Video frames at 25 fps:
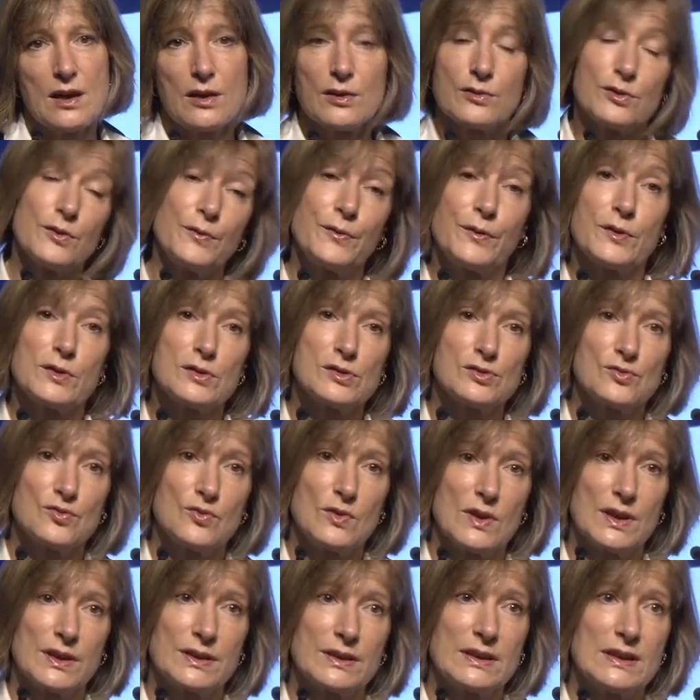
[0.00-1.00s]
The first
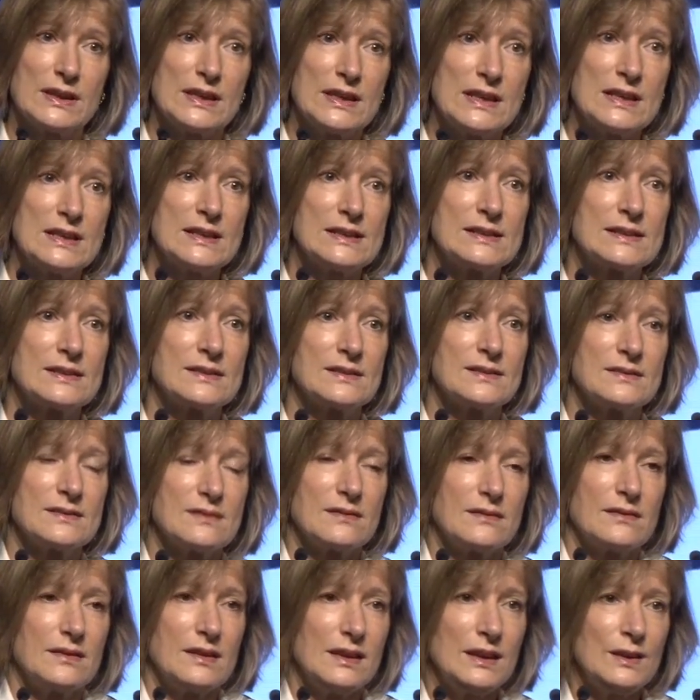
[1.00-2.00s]
one is,
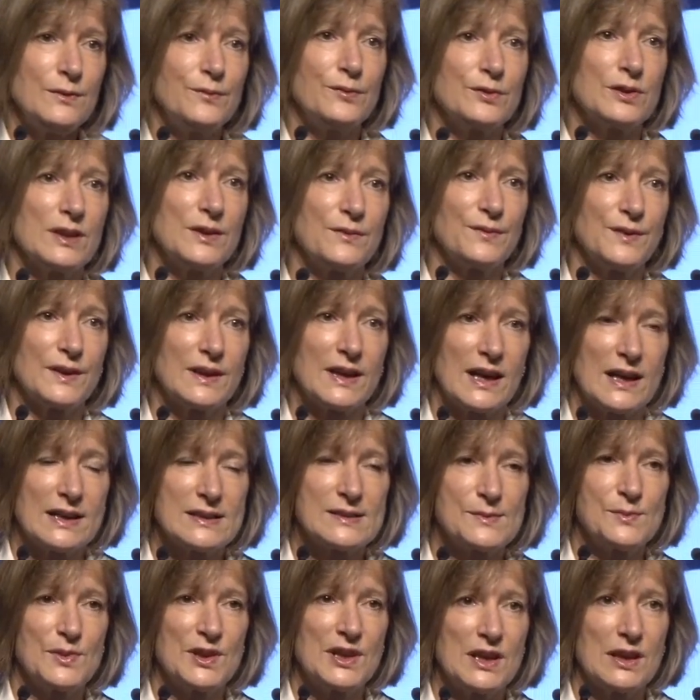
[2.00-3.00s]
even if it has
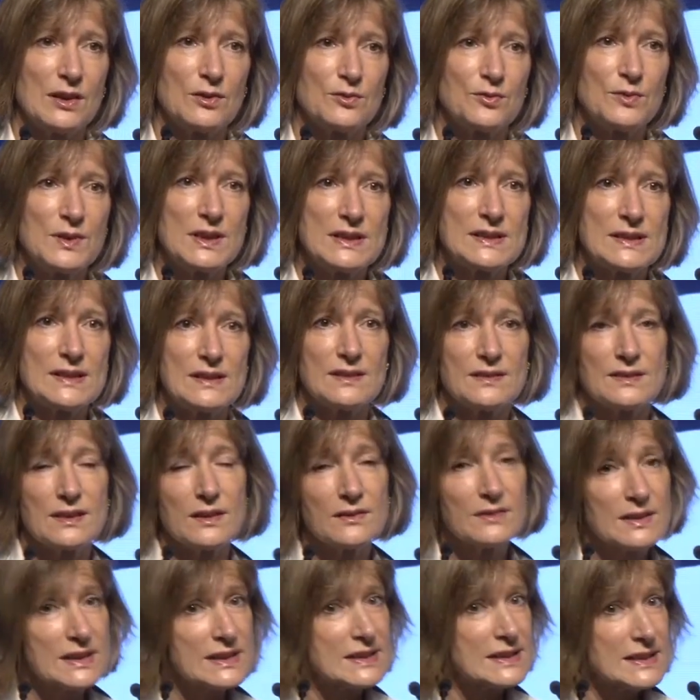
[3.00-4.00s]
been increasing, there
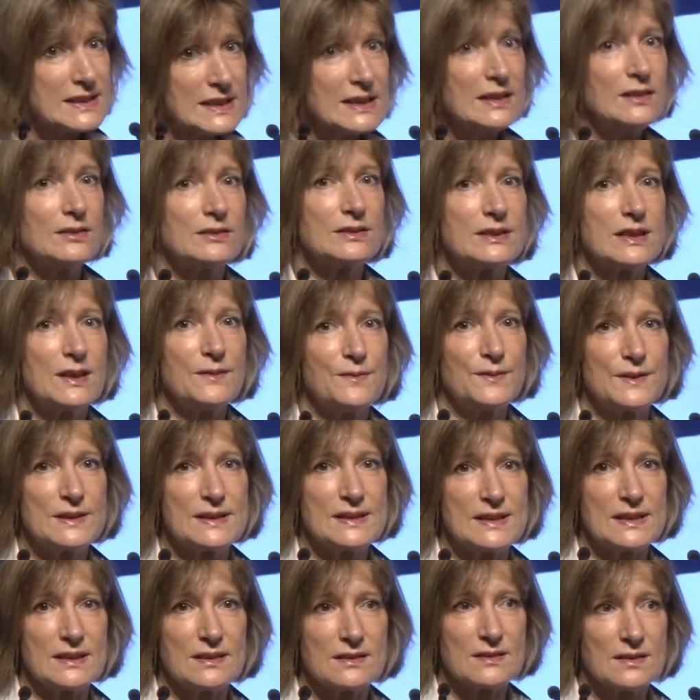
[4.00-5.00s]
is still a
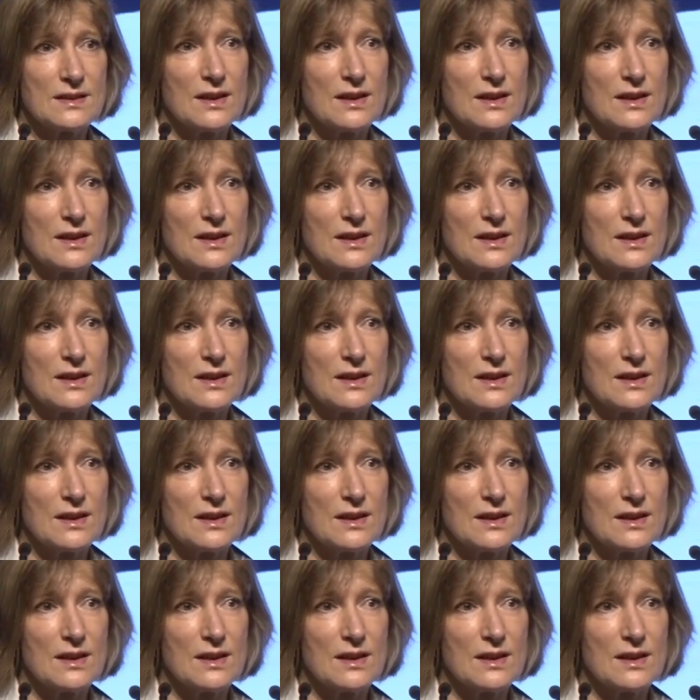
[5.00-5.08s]
deficit